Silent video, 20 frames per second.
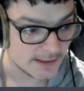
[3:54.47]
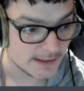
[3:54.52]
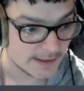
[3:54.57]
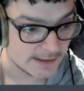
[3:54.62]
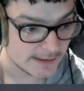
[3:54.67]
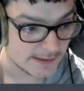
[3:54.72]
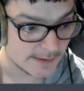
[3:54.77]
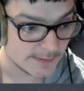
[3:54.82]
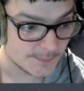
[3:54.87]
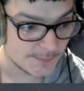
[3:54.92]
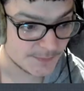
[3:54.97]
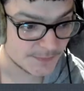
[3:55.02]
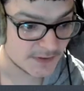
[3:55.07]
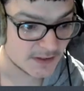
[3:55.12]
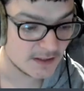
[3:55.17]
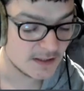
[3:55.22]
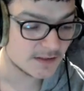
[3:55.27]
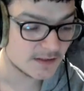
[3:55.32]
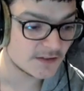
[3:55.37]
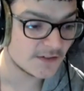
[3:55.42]

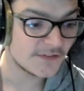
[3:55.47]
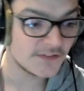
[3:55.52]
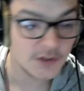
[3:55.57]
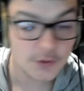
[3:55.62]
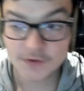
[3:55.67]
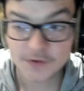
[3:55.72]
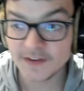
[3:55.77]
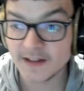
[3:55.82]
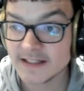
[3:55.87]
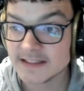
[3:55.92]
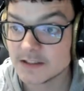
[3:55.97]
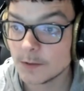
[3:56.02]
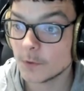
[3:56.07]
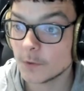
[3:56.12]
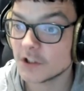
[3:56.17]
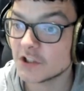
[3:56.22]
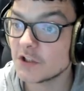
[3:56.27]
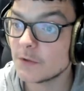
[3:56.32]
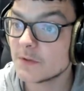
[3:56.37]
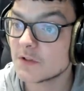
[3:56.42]
There's a few things I
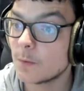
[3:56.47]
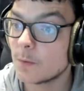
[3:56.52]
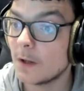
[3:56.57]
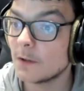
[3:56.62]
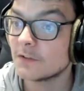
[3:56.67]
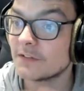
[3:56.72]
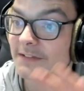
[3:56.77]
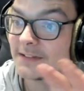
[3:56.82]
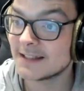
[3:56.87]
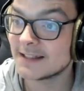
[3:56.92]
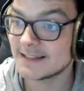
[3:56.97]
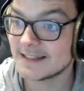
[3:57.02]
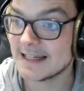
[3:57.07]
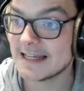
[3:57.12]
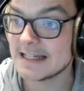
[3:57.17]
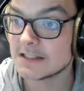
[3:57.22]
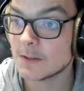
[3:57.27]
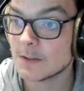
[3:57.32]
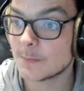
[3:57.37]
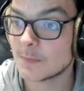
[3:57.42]
want to do as well
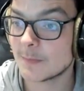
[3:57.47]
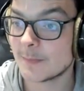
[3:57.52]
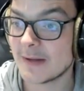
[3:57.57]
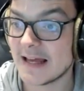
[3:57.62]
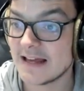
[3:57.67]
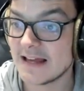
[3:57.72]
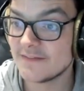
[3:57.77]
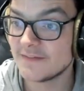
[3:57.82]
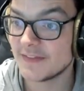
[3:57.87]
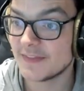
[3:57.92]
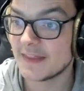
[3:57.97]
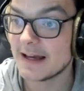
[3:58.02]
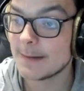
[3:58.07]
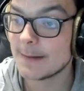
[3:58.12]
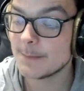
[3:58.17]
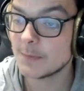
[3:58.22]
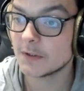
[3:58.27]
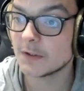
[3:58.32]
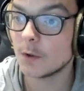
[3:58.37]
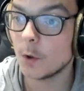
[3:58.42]
today to prepare for
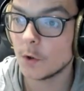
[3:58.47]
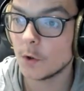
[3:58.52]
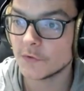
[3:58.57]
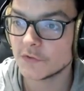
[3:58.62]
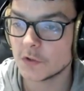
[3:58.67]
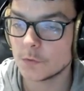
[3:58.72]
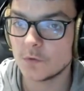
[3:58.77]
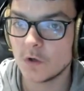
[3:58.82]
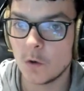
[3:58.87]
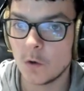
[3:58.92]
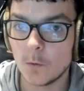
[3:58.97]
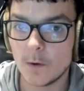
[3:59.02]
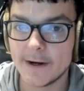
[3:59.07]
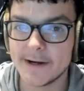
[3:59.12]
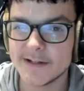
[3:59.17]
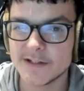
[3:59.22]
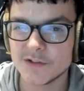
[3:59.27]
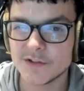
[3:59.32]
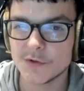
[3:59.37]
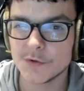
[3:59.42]
that, but it also
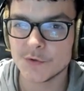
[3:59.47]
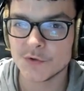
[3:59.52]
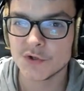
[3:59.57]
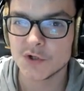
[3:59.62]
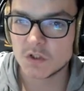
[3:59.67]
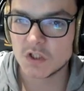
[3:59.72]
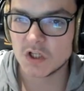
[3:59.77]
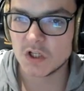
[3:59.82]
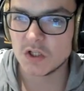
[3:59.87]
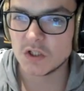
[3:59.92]
requires us to